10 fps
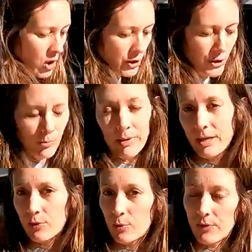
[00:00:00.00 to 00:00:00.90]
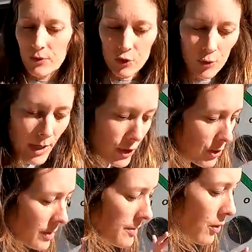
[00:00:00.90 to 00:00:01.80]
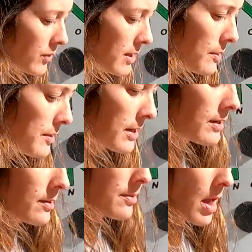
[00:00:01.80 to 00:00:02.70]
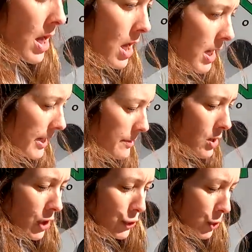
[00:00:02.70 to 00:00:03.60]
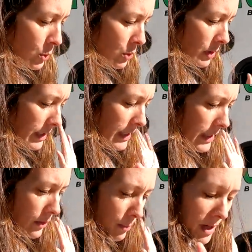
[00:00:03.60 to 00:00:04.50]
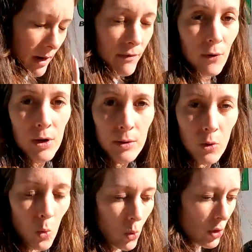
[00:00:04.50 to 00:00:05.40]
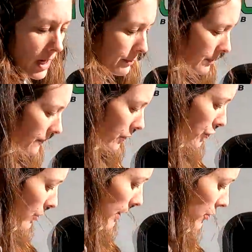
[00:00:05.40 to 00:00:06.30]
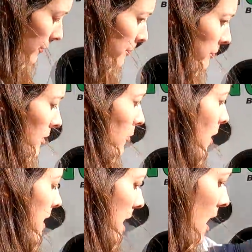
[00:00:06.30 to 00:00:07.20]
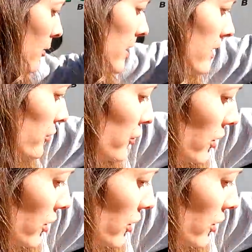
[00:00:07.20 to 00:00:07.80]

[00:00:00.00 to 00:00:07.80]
our Dometic refrigerator. So this is, it's not dual. It can either be a freezer or a refrigerator. Right now it is